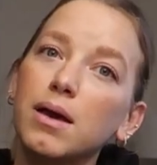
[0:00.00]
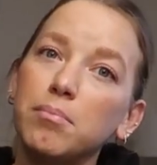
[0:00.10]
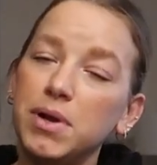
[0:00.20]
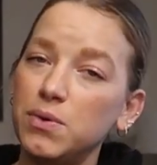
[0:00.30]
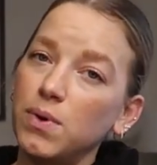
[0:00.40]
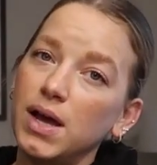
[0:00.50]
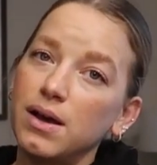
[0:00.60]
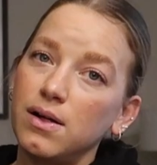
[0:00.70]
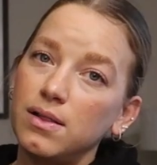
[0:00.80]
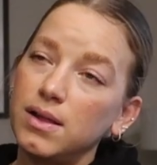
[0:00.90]

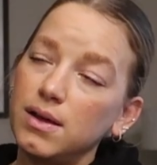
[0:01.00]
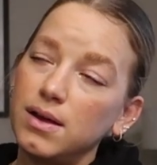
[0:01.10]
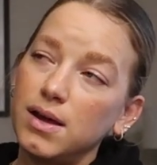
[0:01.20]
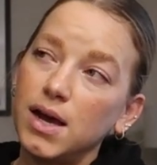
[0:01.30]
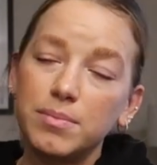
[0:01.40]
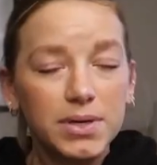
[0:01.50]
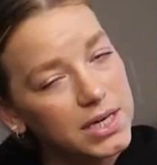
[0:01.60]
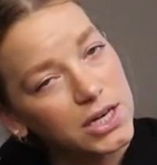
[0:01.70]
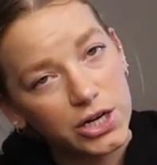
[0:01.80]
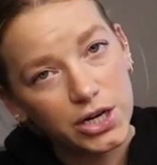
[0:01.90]
Meanwhile, I'm
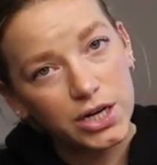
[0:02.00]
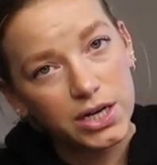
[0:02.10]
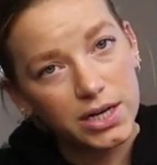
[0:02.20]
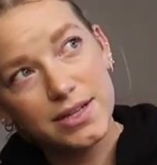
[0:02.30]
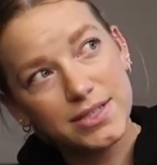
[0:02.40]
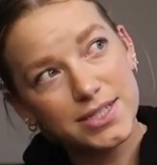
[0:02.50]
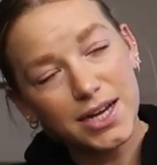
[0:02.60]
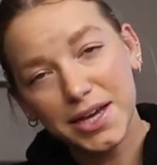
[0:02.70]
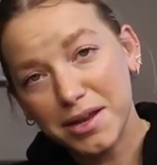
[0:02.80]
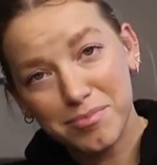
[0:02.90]
here
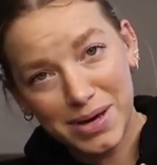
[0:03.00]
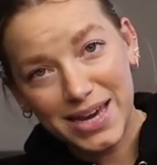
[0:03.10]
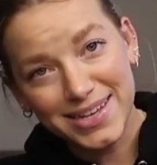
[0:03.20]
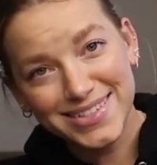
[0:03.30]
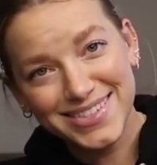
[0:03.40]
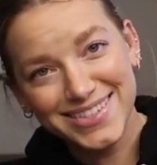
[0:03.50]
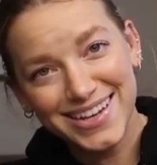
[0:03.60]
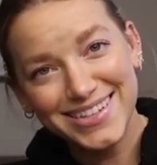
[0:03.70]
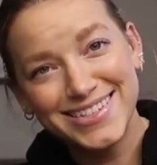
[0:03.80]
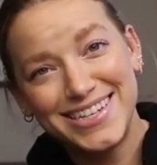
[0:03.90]
stuck in base
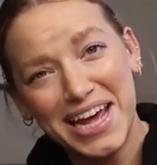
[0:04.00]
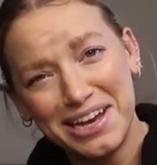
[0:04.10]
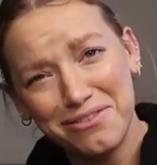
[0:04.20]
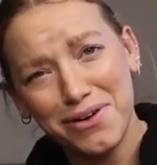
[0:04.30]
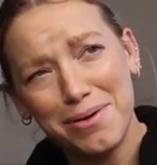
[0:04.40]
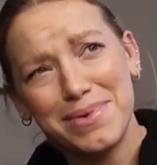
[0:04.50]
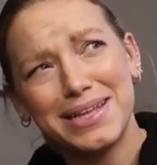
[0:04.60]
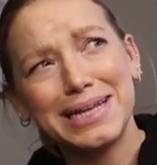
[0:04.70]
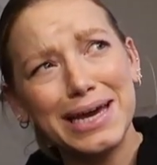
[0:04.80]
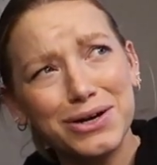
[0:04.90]
instead of all my
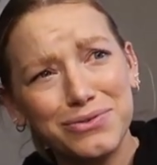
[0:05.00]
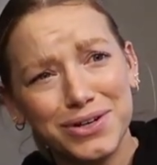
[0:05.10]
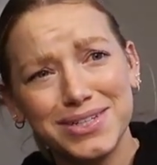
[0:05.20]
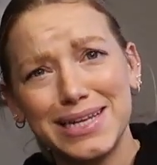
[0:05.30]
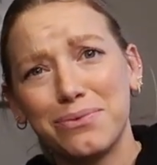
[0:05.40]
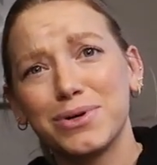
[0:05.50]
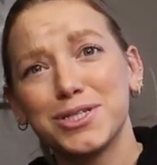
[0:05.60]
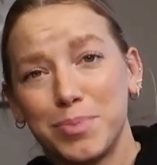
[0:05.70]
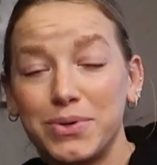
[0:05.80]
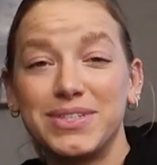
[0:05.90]
layovers that were
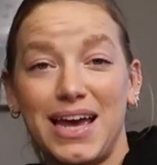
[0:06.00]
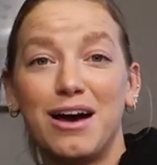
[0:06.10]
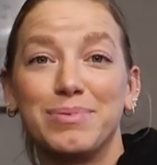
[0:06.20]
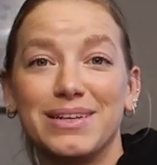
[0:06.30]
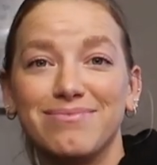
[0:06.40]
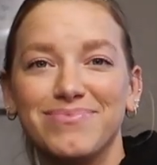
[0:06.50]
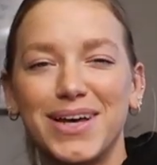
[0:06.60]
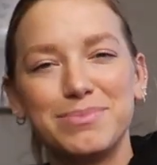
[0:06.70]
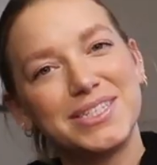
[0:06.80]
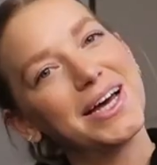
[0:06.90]
supposed to happen.
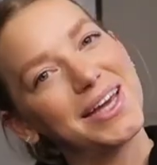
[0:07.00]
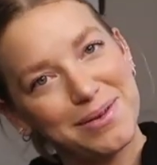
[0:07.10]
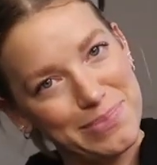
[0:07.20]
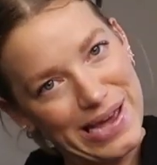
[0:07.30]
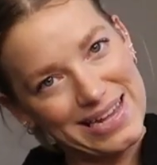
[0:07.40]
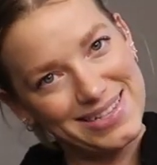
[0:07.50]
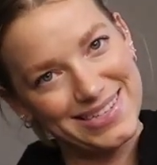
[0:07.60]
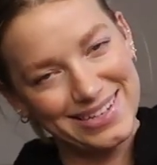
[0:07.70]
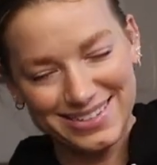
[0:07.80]
I'm stuck in base.